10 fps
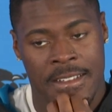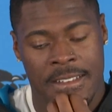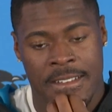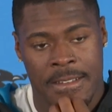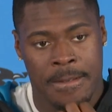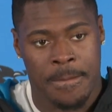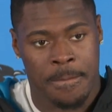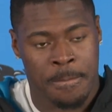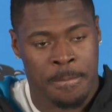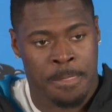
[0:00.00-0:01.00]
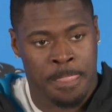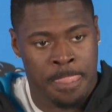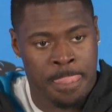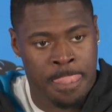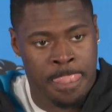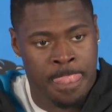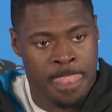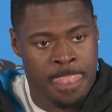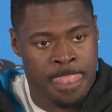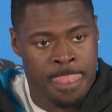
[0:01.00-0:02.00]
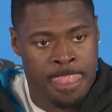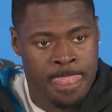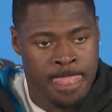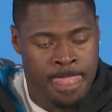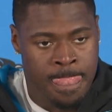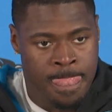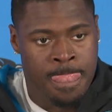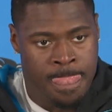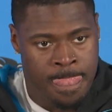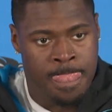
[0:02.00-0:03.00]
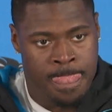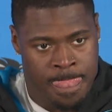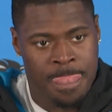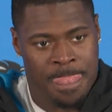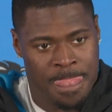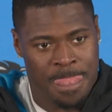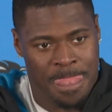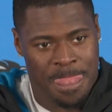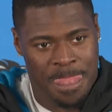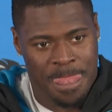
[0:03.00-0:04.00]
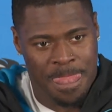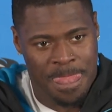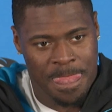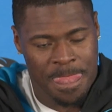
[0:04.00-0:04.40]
you talk about much. I mean, you know, he was the first coach here in '95, mm-hmm. and